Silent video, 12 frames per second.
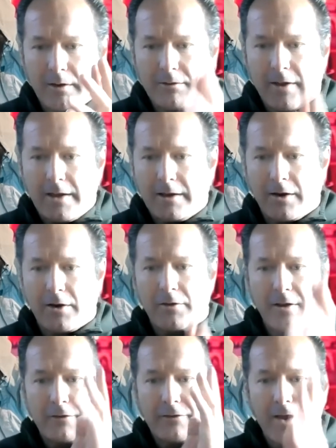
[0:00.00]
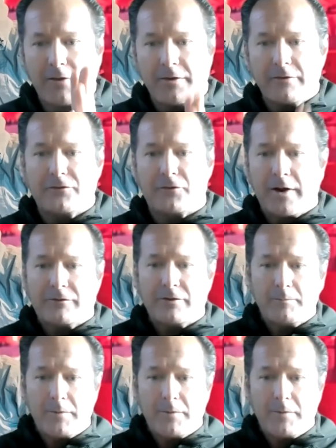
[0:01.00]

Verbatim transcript: take care of this, head in this direction.